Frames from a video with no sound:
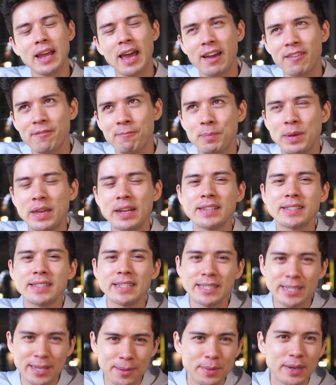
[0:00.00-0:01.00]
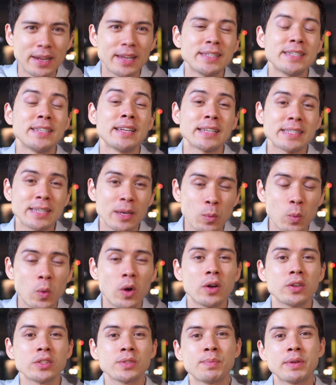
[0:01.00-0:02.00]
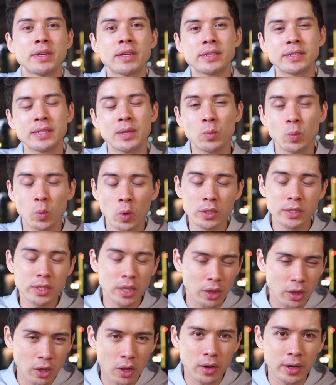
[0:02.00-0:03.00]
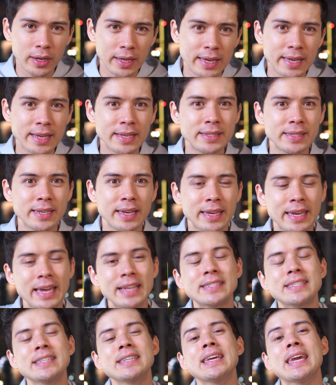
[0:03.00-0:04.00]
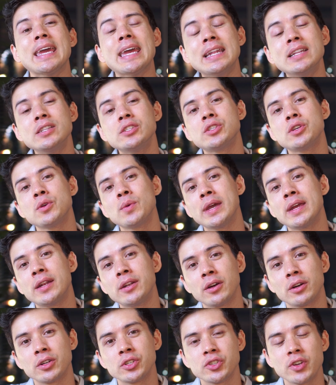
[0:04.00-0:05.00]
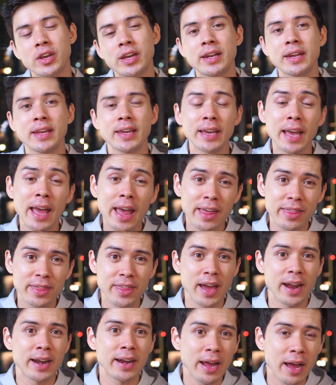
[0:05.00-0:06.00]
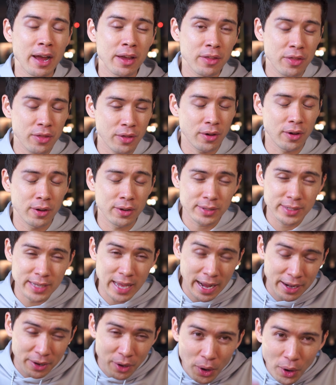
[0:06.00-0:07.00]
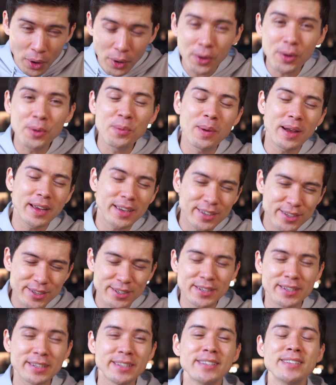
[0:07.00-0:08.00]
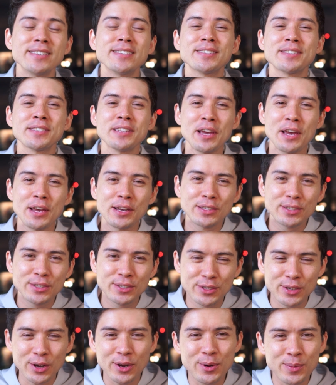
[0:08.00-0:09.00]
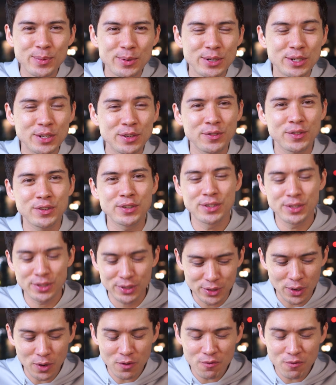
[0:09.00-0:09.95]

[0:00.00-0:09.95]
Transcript: have been as intimidated as I was, because it was a lot easier getting into indoor training than I thought. And oh my goodness, so much fun, so